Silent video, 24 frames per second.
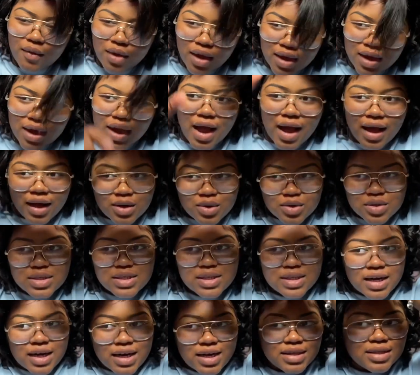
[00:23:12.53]
Y'all gonna see
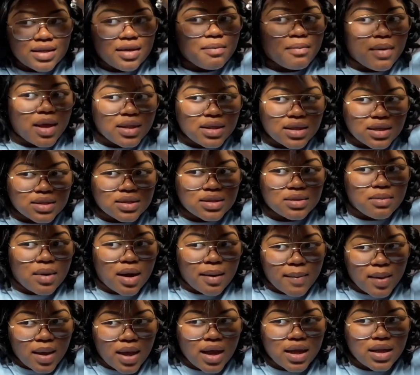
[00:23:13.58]
that it's a method to my
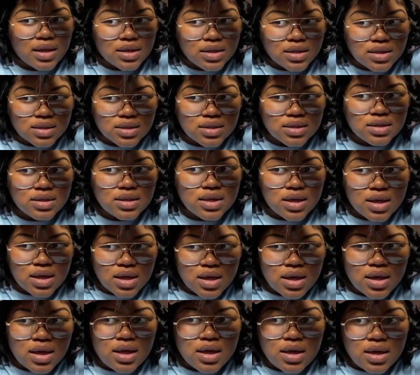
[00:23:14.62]
madness.
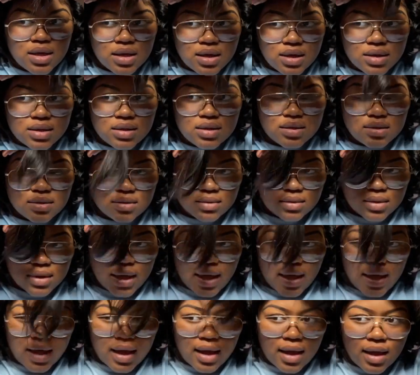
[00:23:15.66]

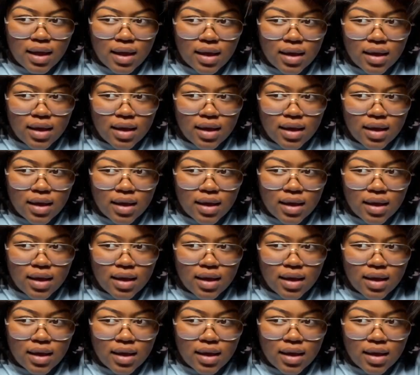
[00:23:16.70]
Okay.